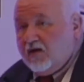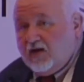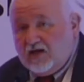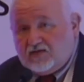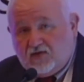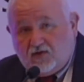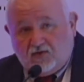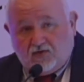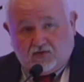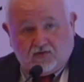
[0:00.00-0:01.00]
as we all
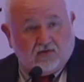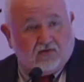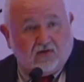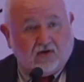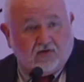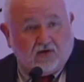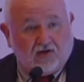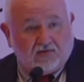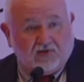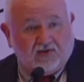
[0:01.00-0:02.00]
know, our
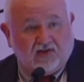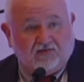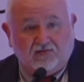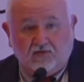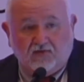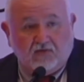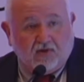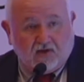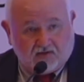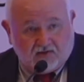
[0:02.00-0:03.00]
hospitals are full with
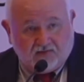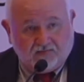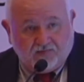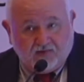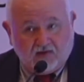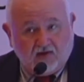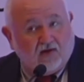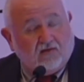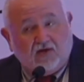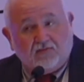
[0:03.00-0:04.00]
bugs.
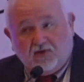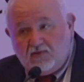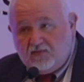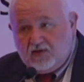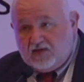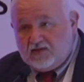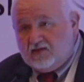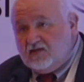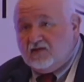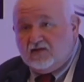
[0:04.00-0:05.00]
But the problem is
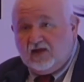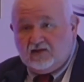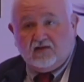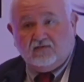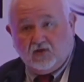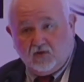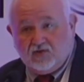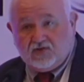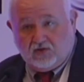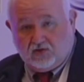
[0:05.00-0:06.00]
that we
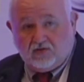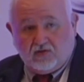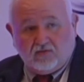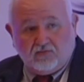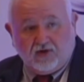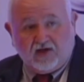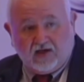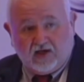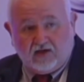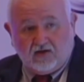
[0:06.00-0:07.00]
also bring
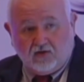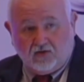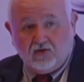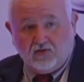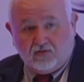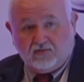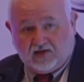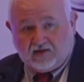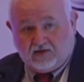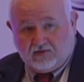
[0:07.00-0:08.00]
in our own
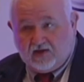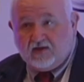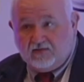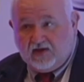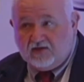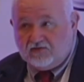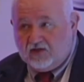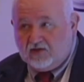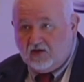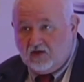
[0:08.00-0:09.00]
bacteria when
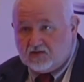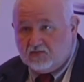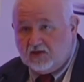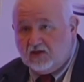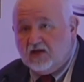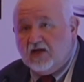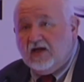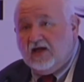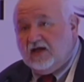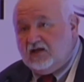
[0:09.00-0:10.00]
entering the hospital,
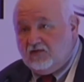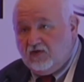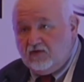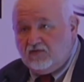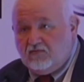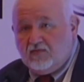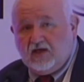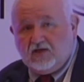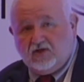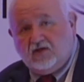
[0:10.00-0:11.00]
and one of the
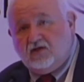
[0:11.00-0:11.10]
major